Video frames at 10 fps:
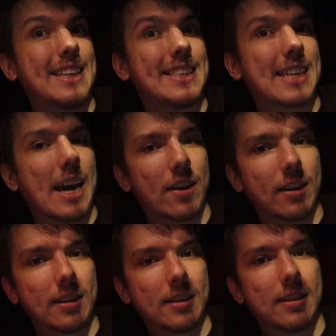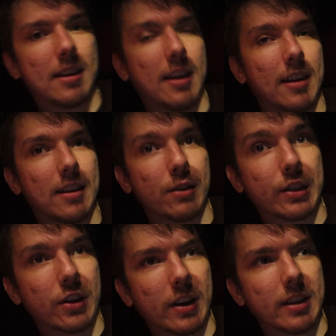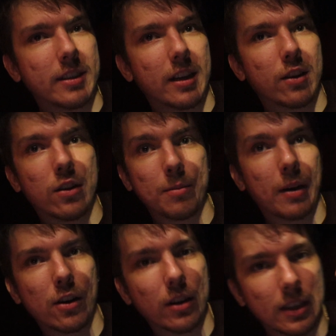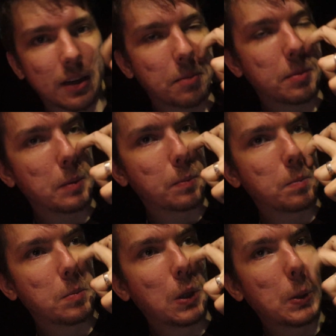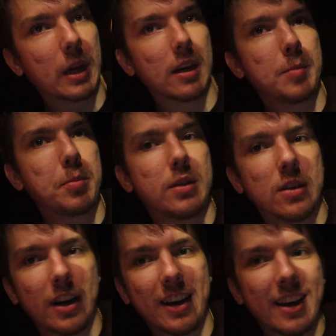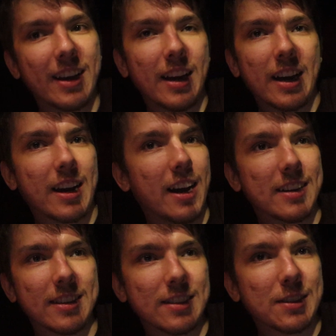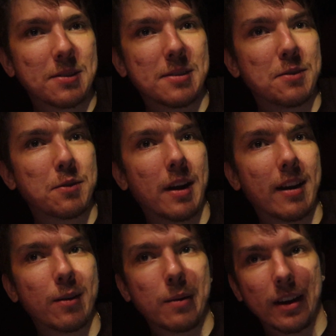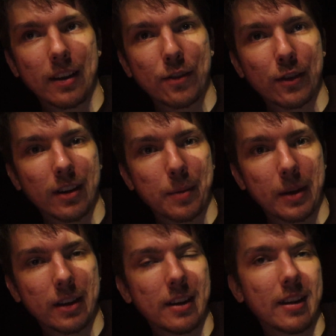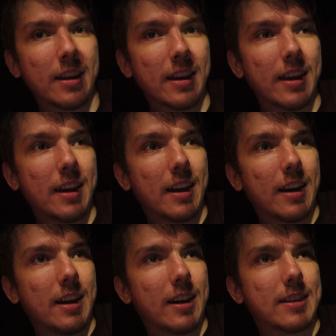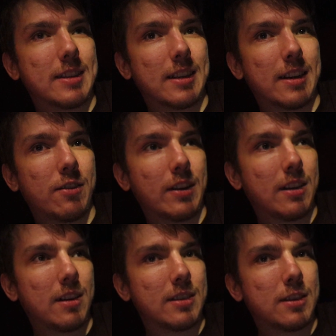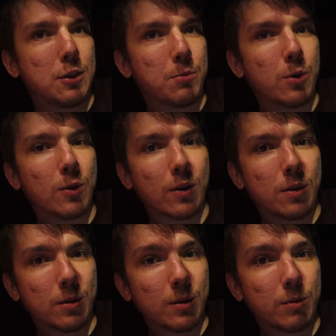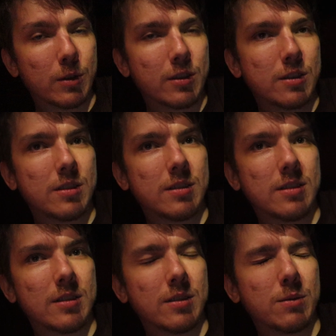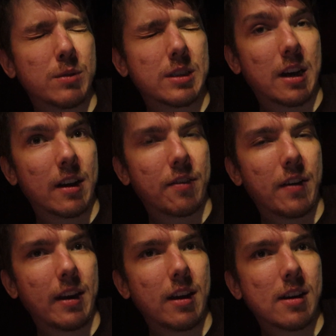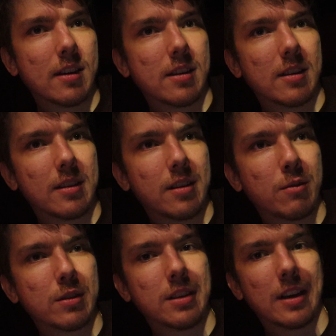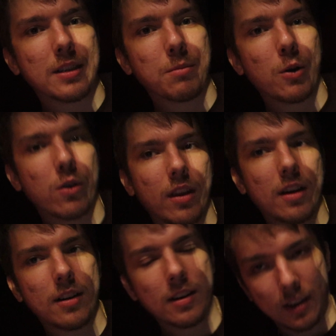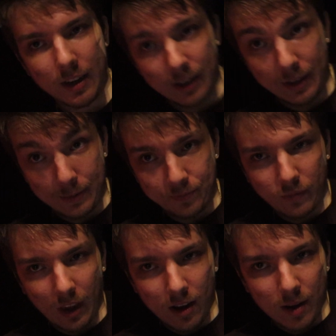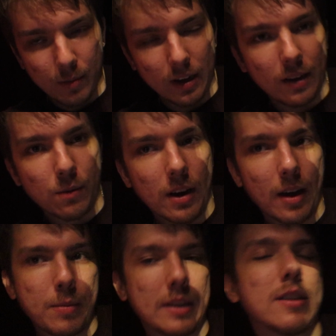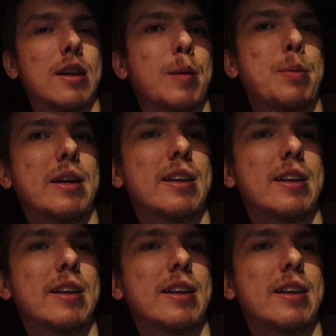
scary, and it was crazy. I thought my car's gonna be blowing up, so I kind of just ran away for a little bit until I realized the smoke was kind of fading and it was less smoke there. But anyway, I messed up.